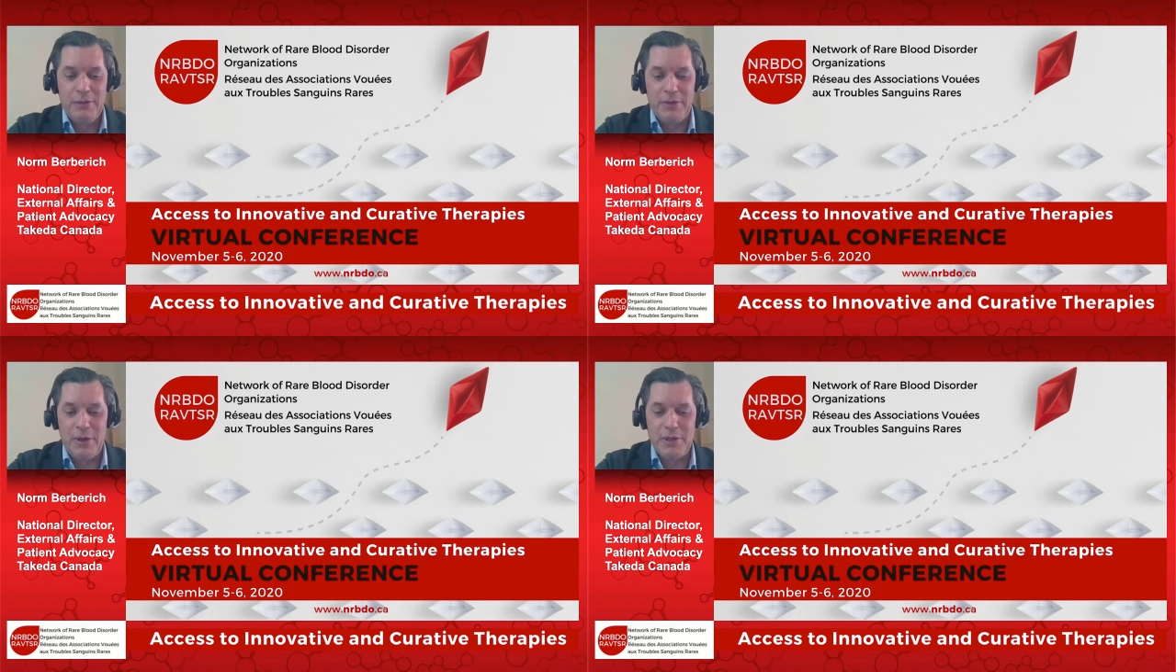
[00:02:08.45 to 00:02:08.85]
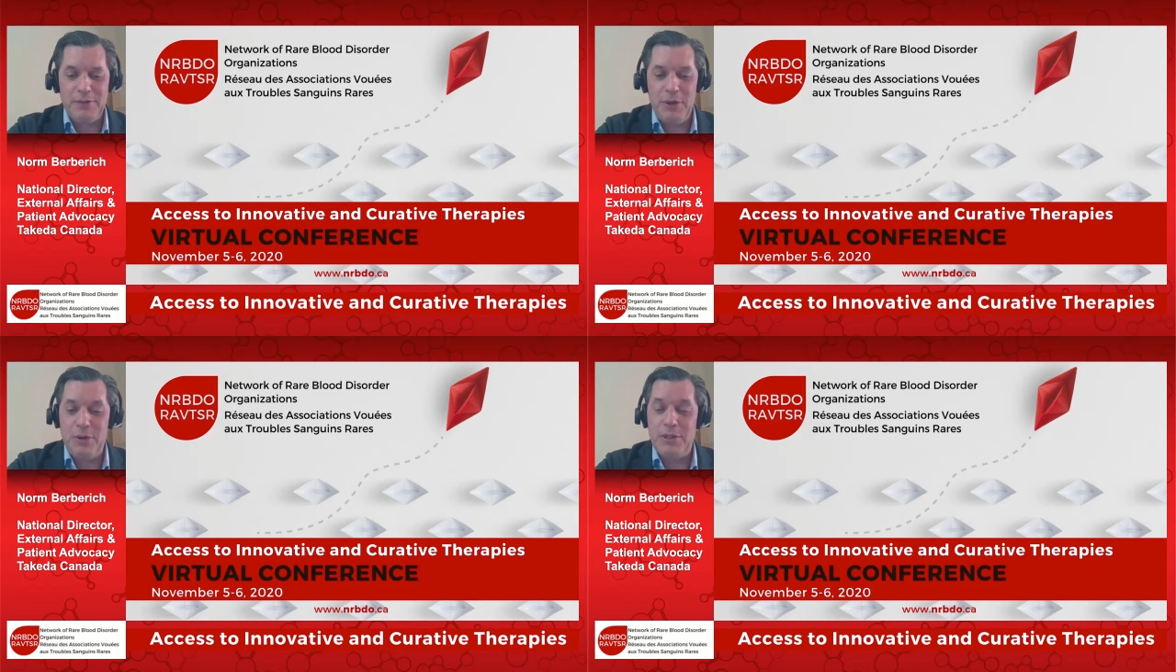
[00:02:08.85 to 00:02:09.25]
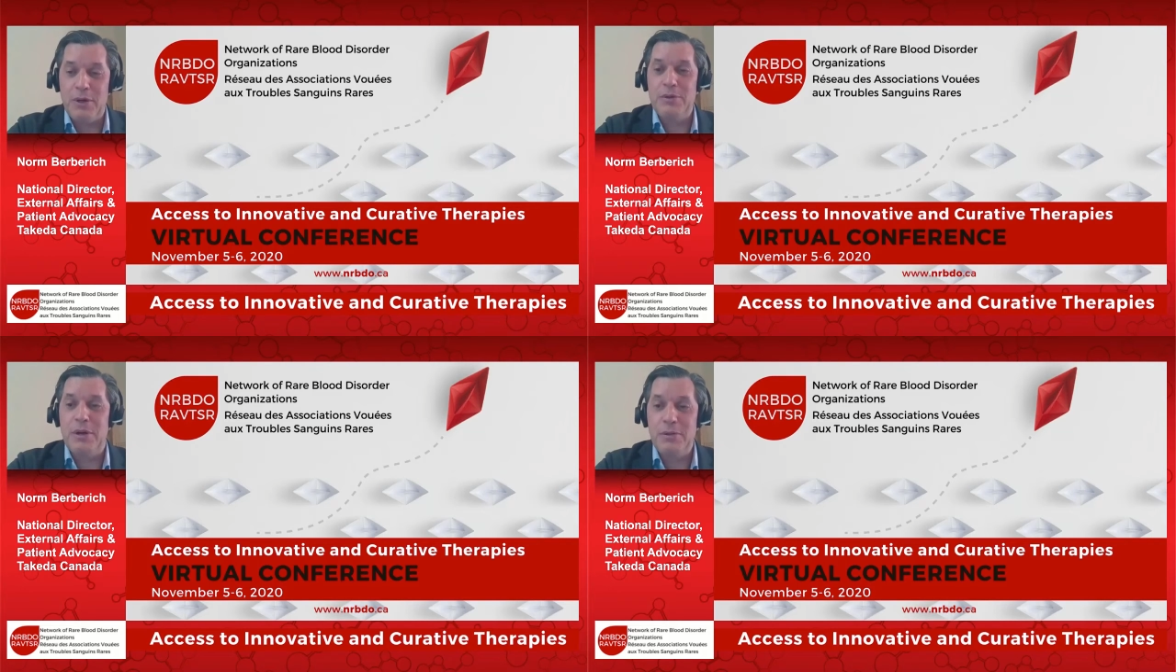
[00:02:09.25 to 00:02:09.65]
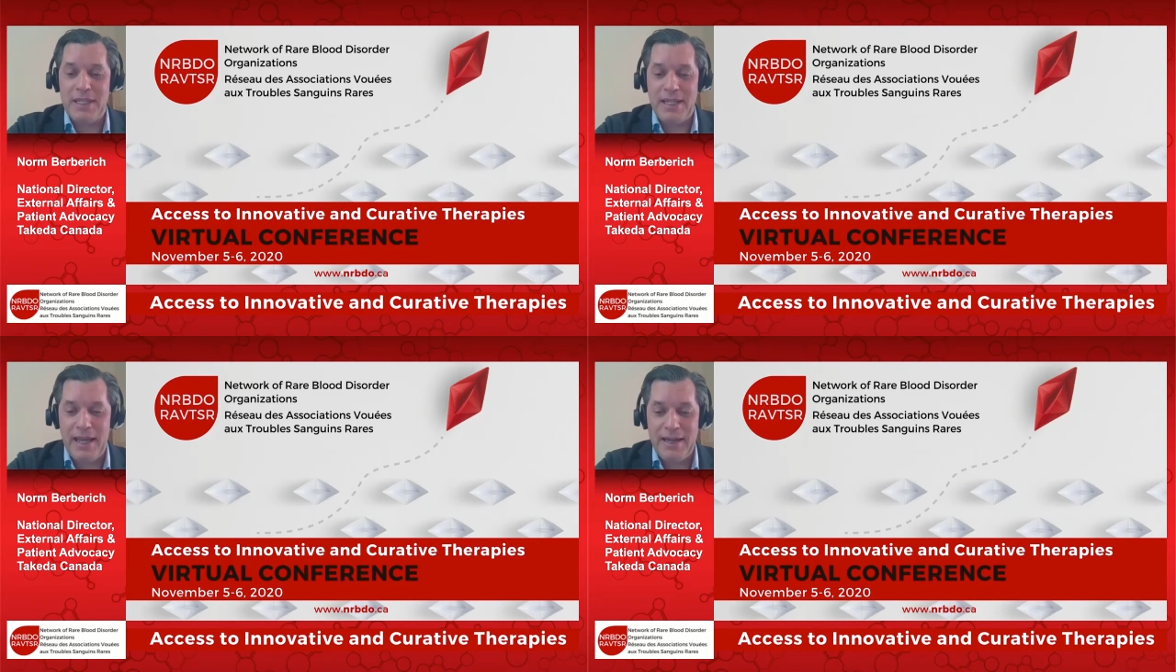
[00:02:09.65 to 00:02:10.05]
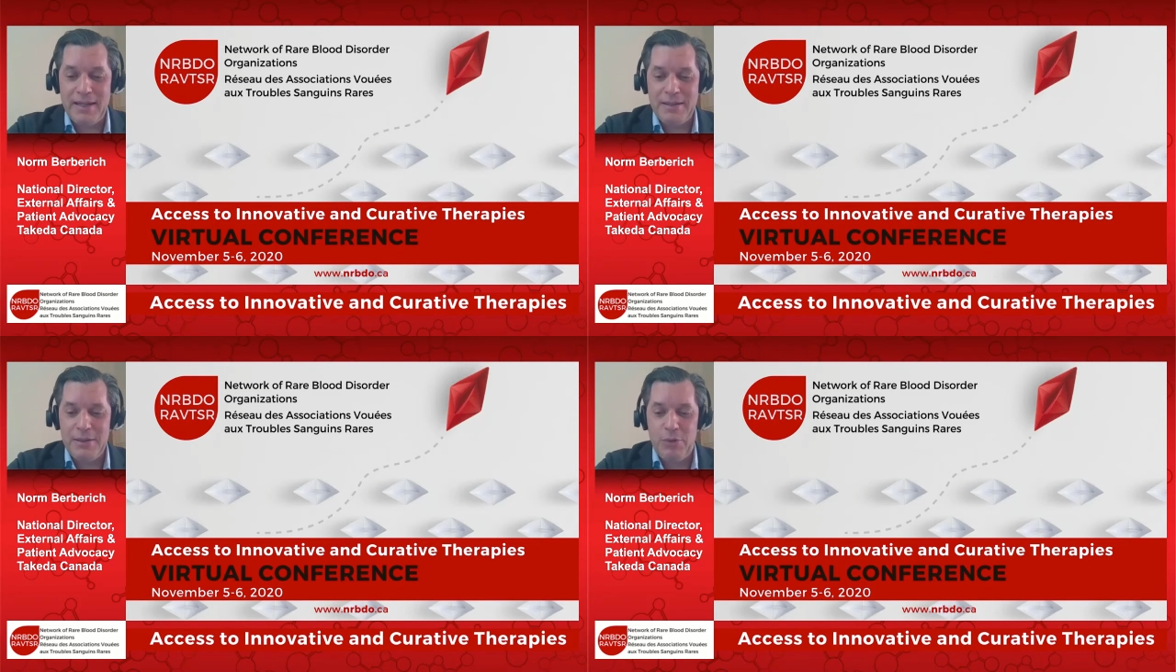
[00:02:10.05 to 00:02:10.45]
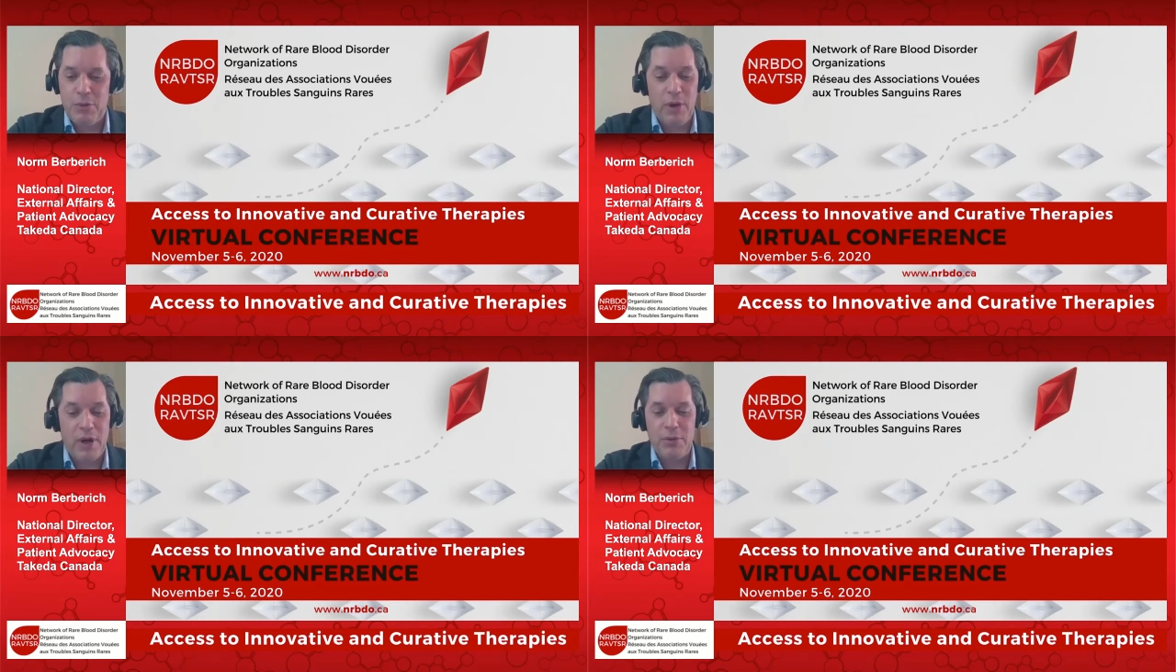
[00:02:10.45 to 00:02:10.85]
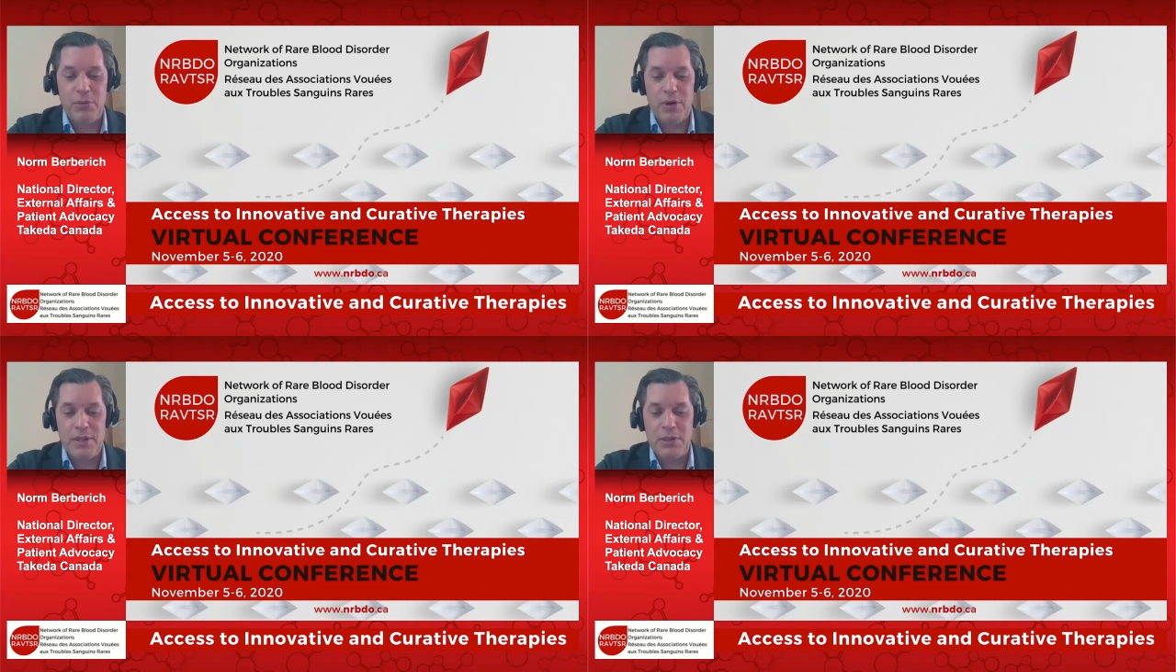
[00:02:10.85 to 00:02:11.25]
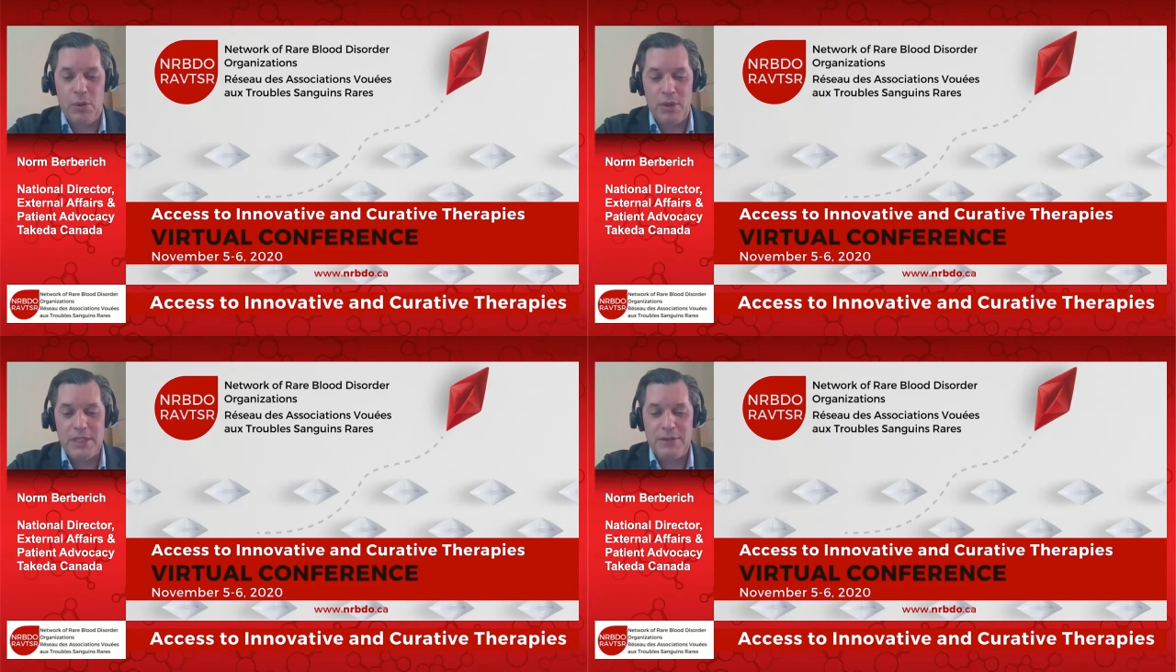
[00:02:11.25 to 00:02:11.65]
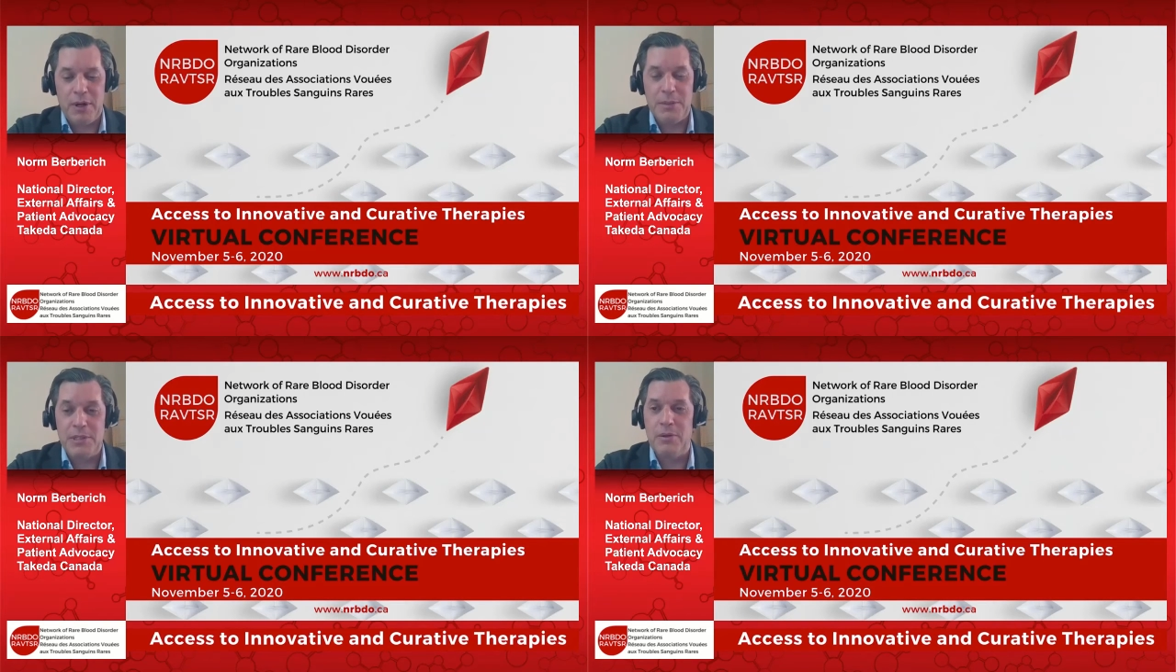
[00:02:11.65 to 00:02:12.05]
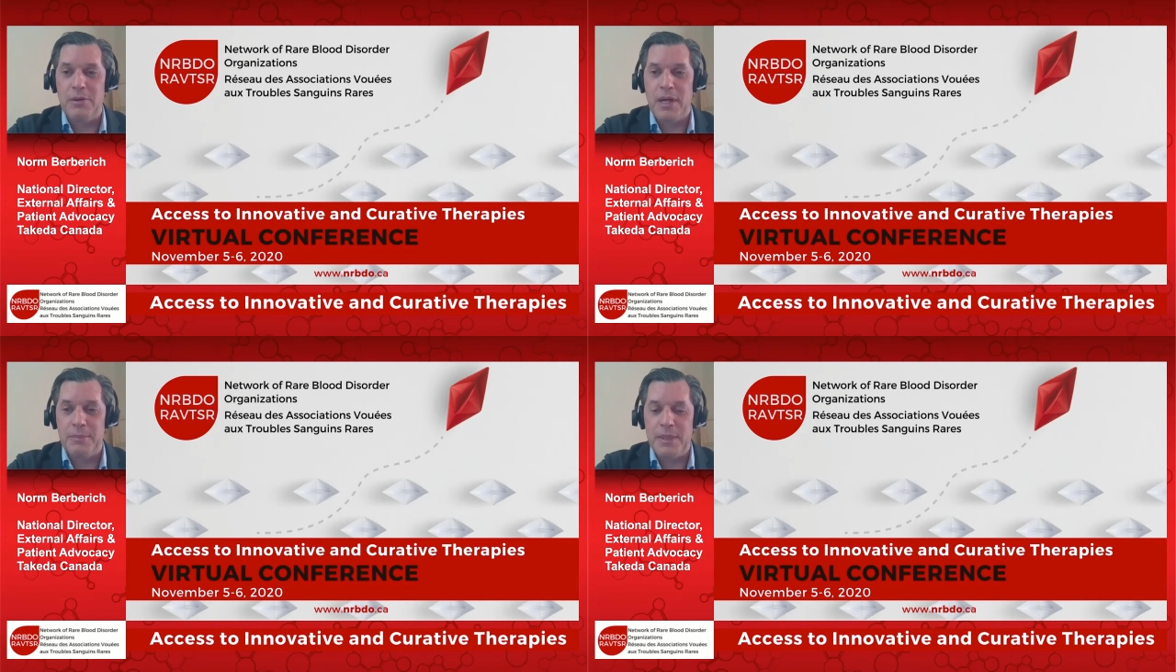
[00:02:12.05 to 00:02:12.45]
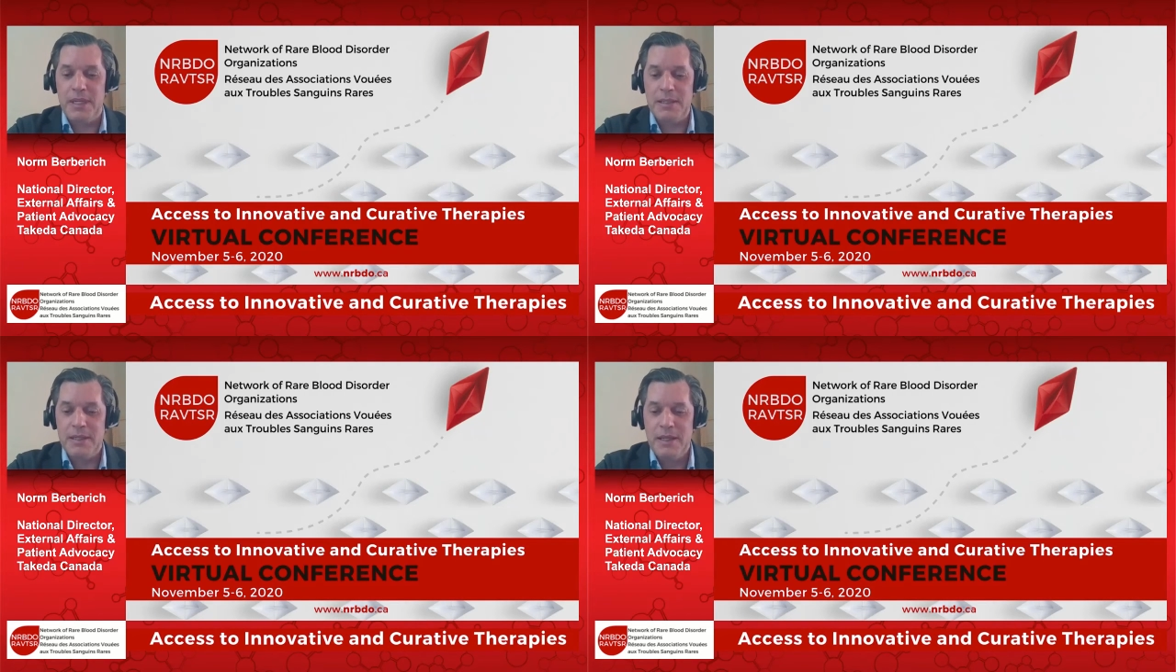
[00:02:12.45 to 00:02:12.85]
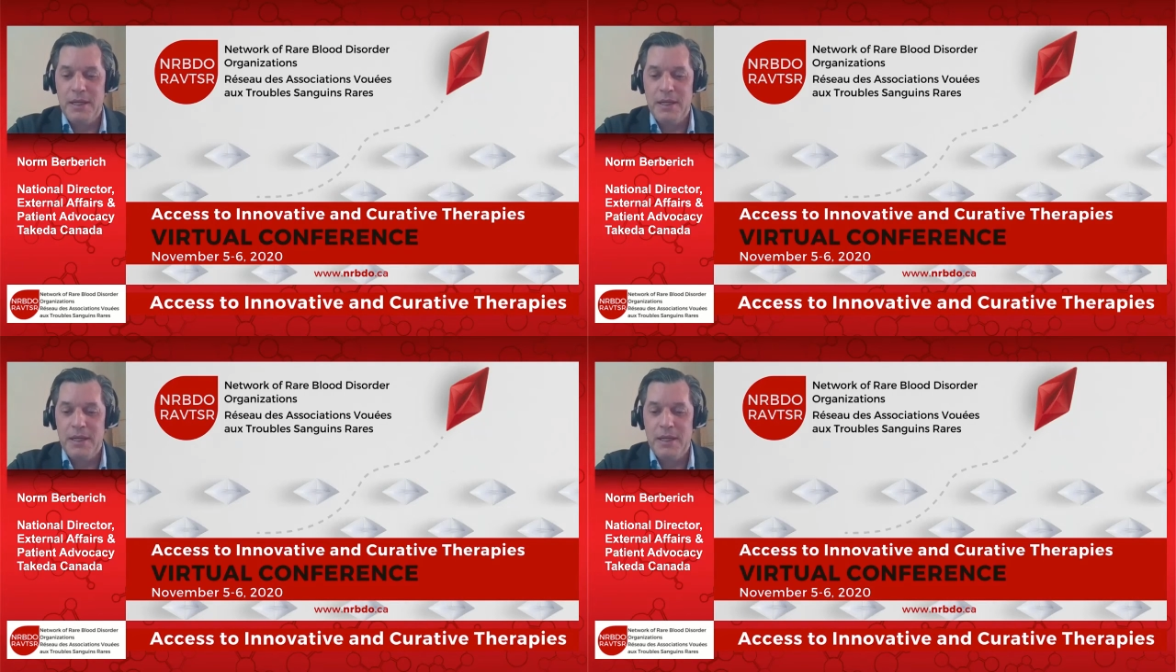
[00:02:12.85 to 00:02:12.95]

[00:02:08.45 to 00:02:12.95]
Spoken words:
For those of you who don't know Takeda, we're one of the world's oldest pharmaceutical companies,